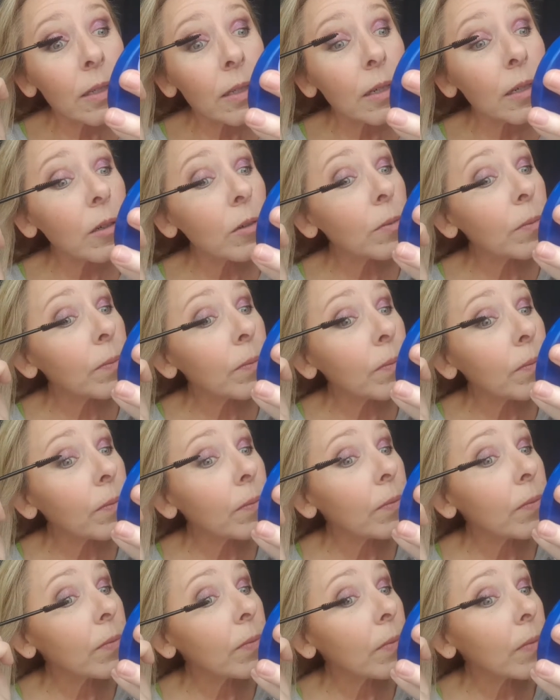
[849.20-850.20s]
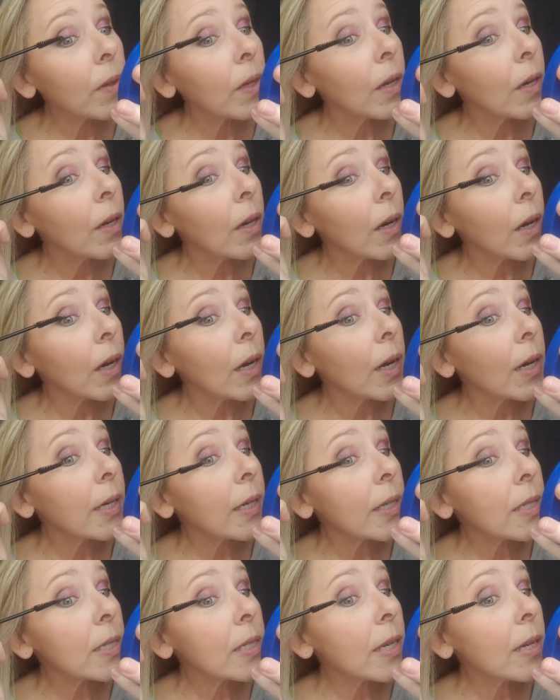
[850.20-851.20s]
So I
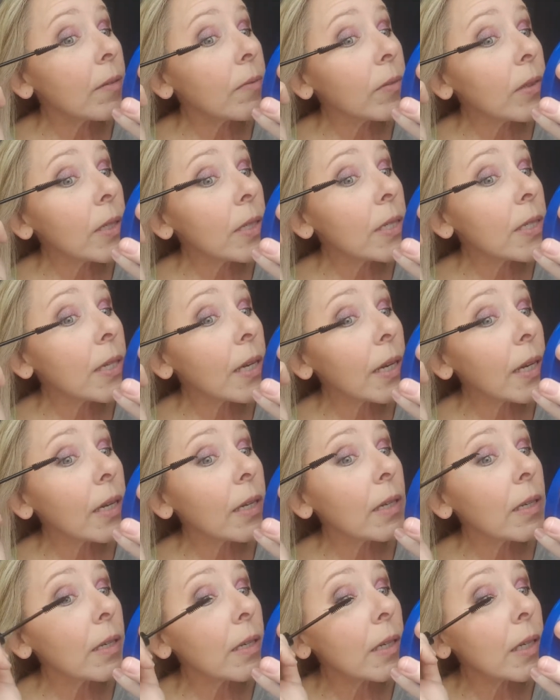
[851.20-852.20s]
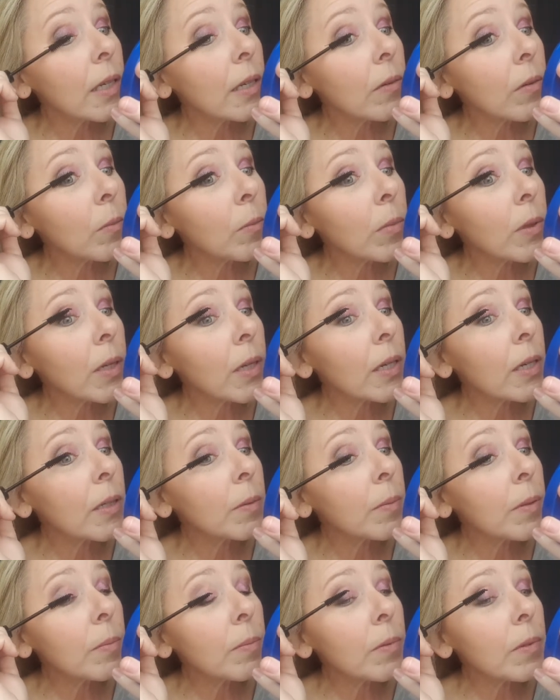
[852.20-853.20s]
can safely say even
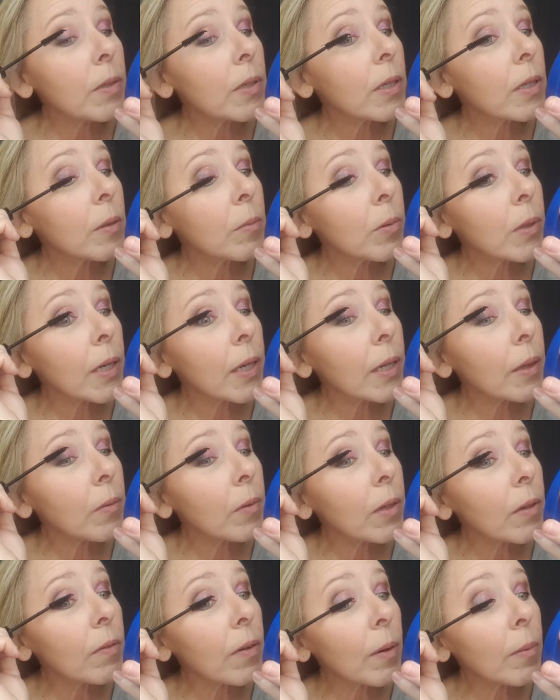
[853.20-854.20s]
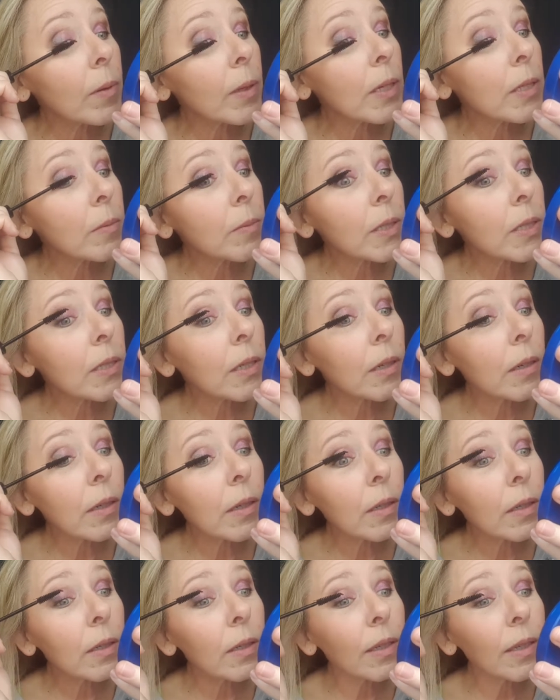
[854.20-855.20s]
blind people can apply 3D Fiber Lash Mascara.